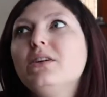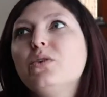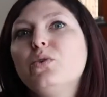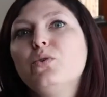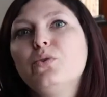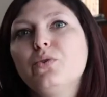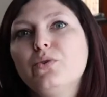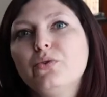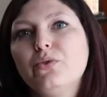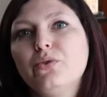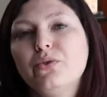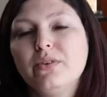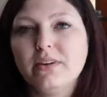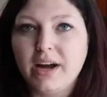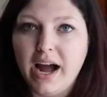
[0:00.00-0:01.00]

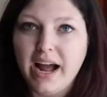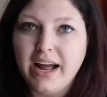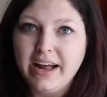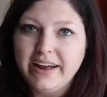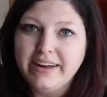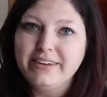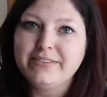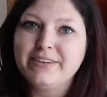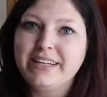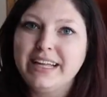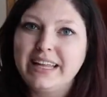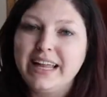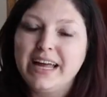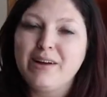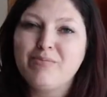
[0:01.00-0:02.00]
Ooh, I
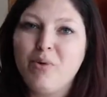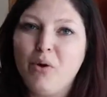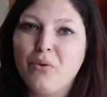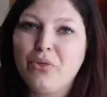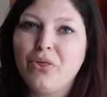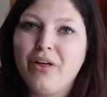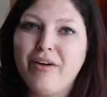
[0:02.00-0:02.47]
really like both